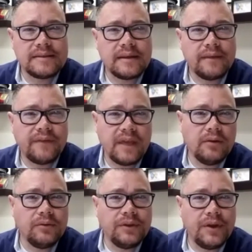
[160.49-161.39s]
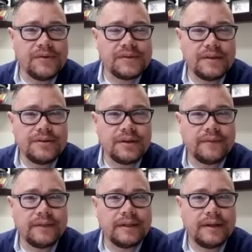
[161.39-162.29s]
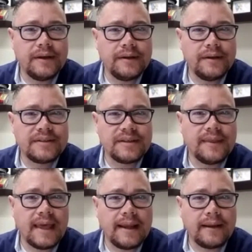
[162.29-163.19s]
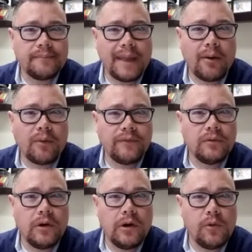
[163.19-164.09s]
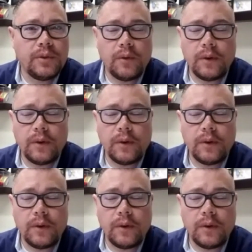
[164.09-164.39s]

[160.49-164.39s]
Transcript: a fatal dosage of a synthetic, powerful opioid.